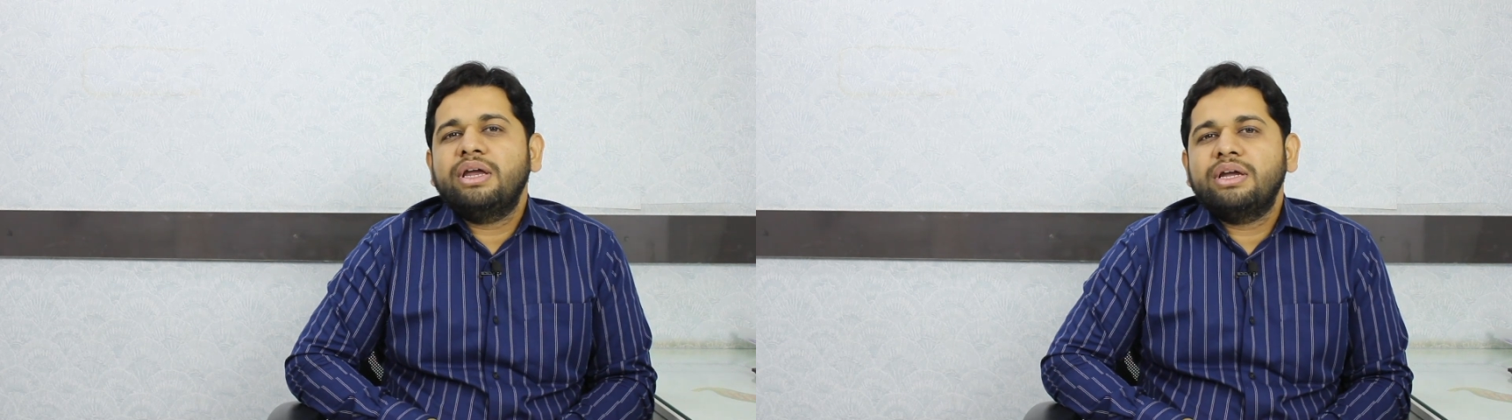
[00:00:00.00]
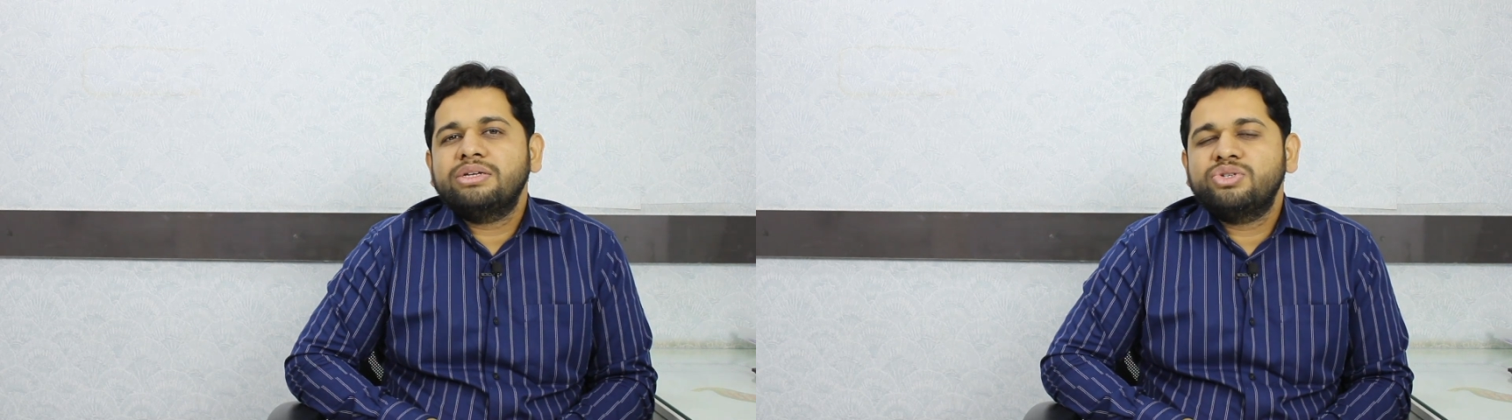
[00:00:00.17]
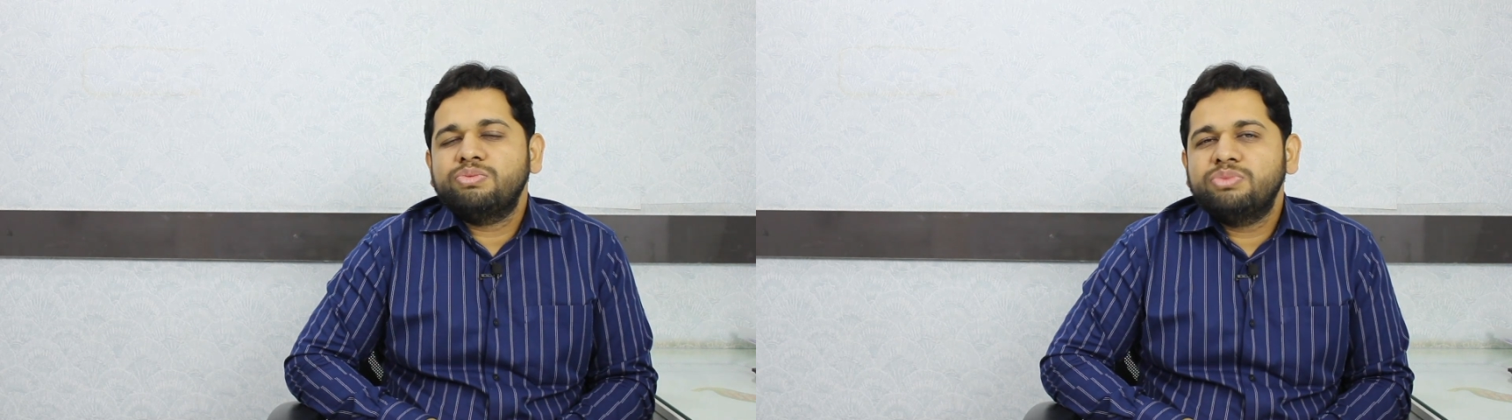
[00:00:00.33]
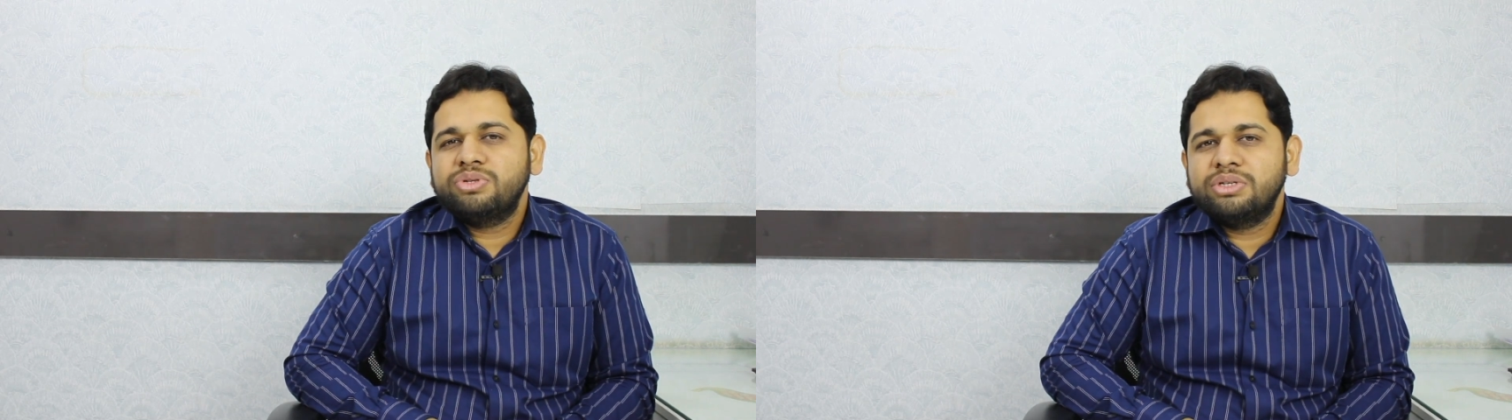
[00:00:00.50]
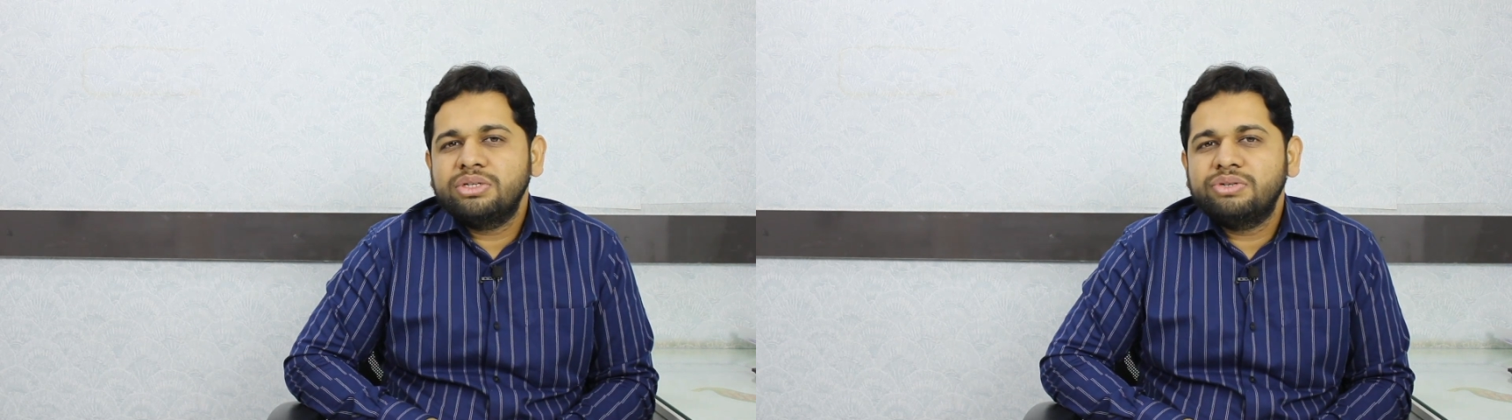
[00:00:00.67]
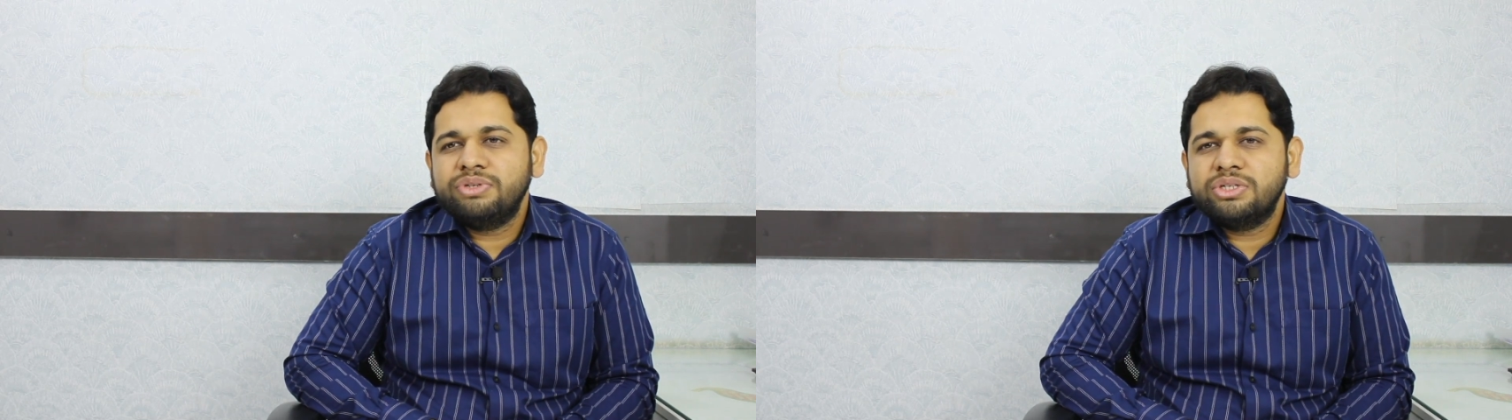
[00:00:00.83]

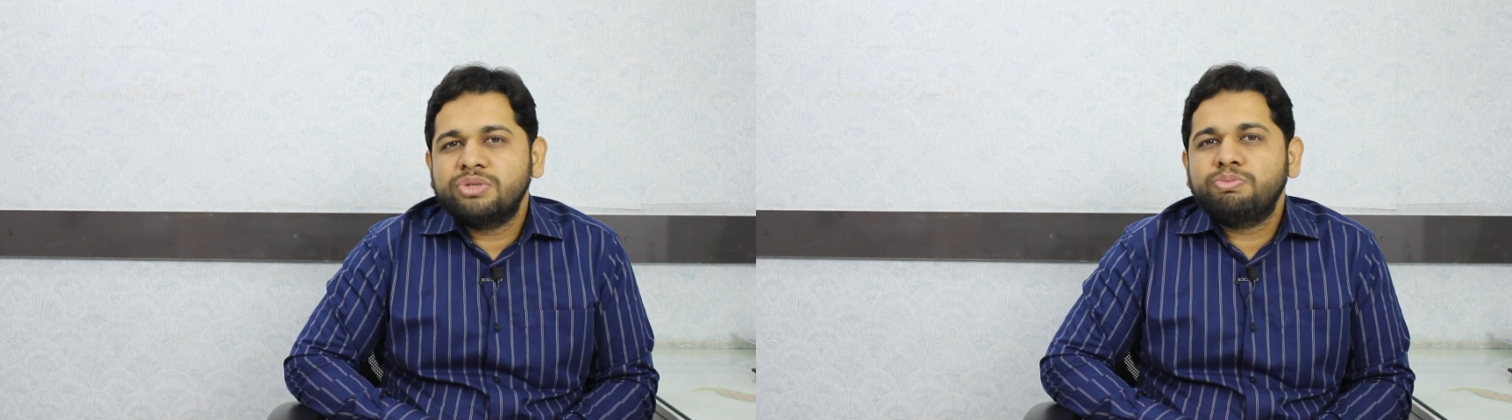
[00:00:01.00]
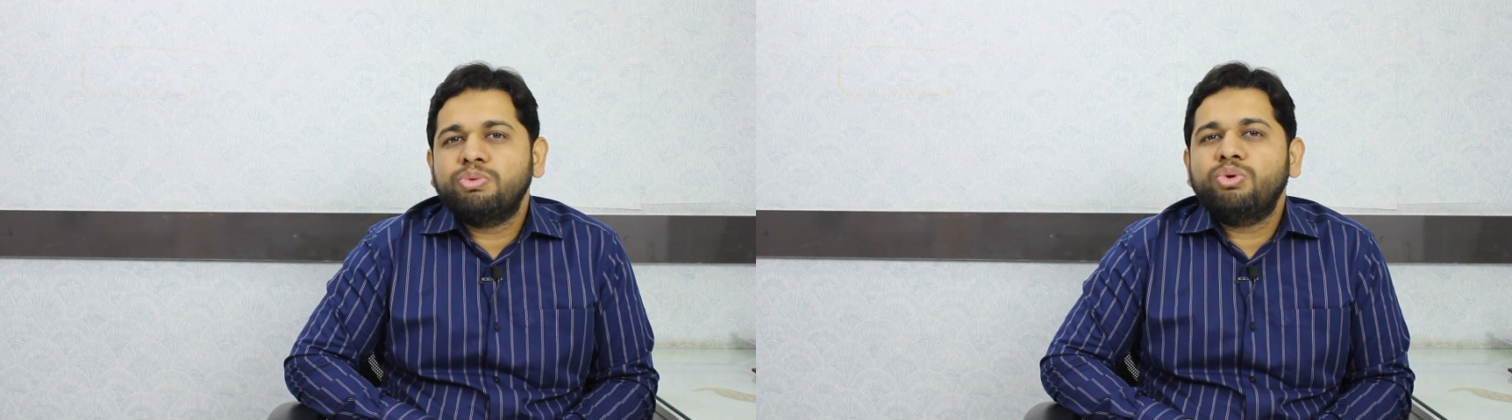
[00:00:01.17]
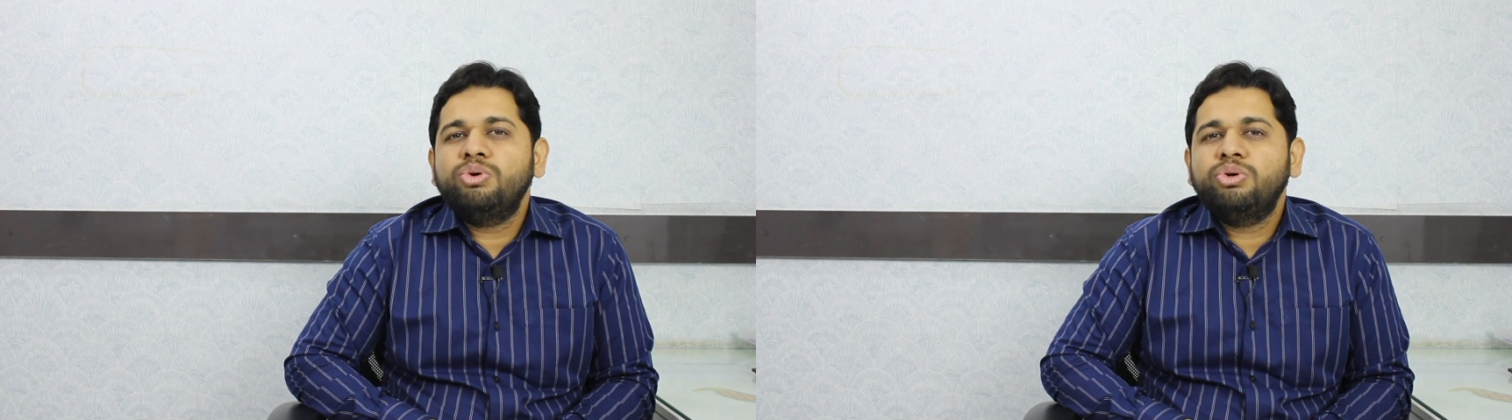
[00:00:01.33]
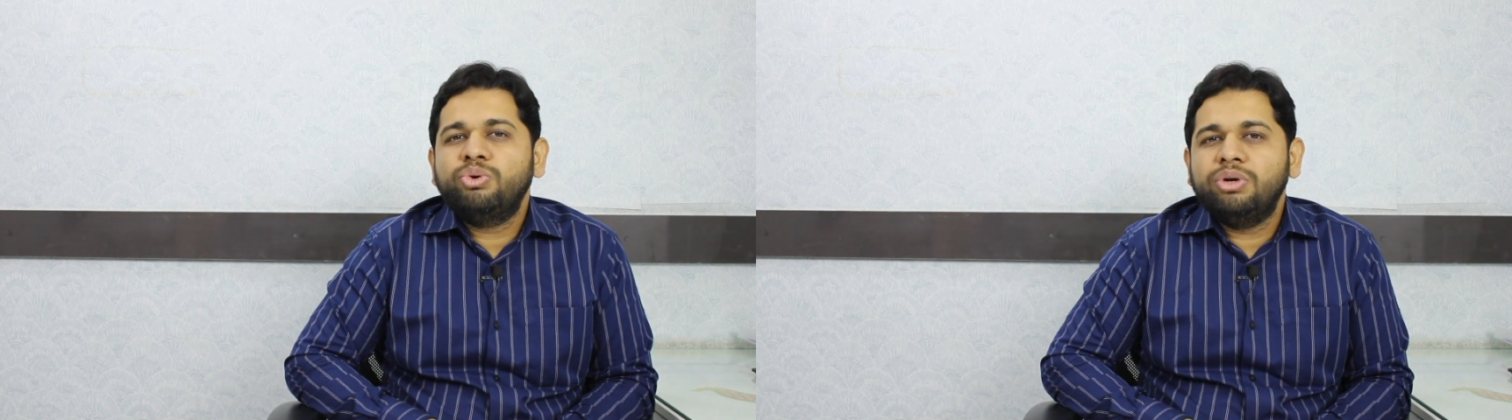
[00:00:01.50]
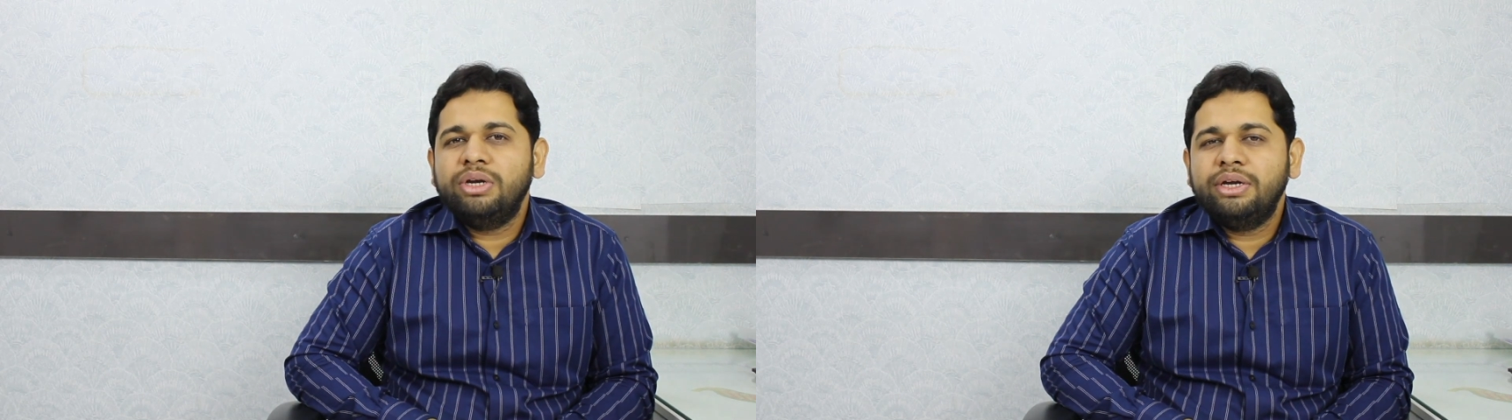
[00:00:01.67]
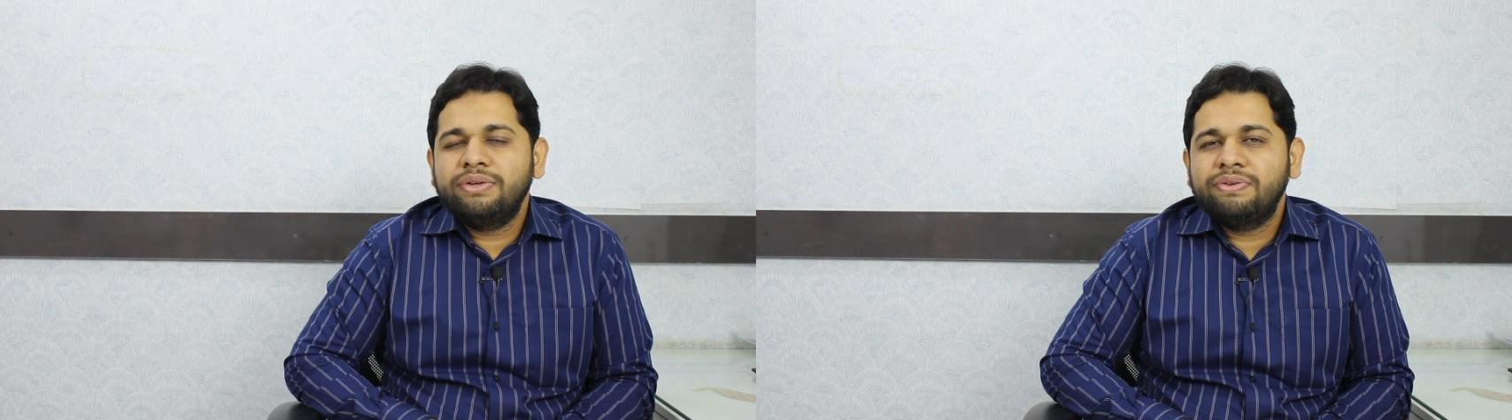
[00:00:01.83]
anastomosis which is prone to
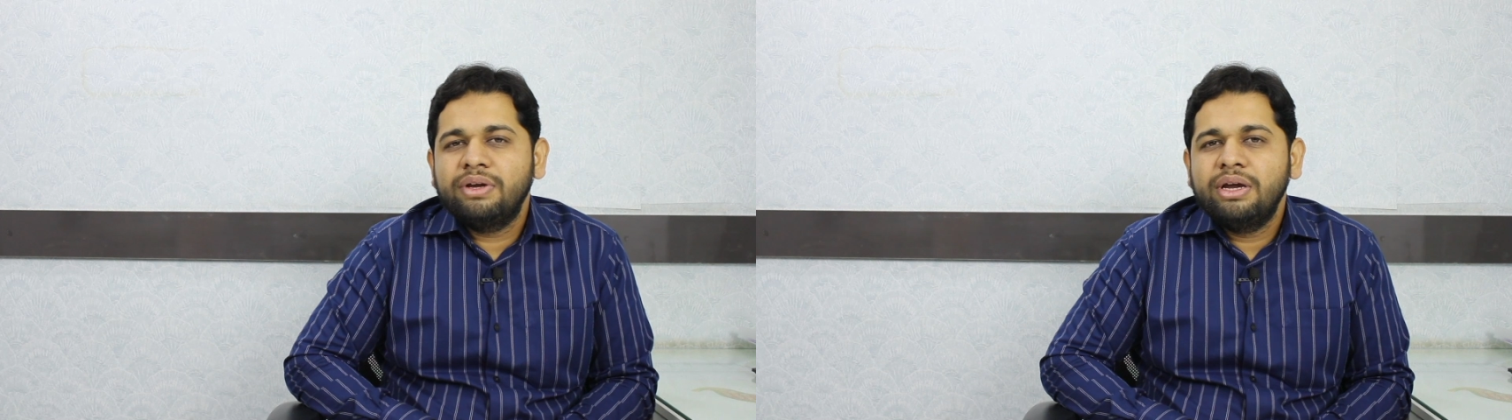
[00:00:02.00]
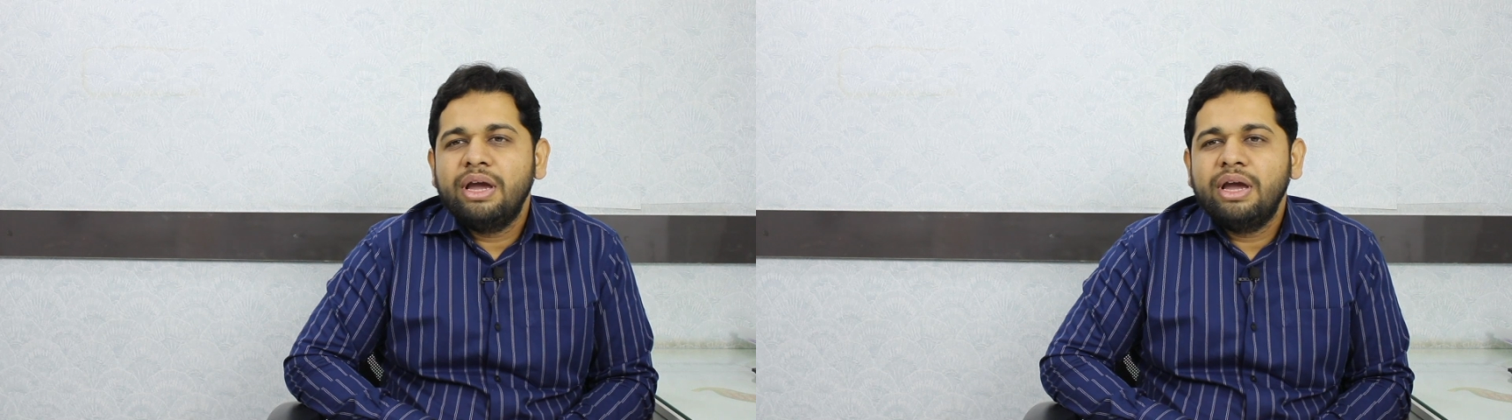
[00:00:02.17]
leaks,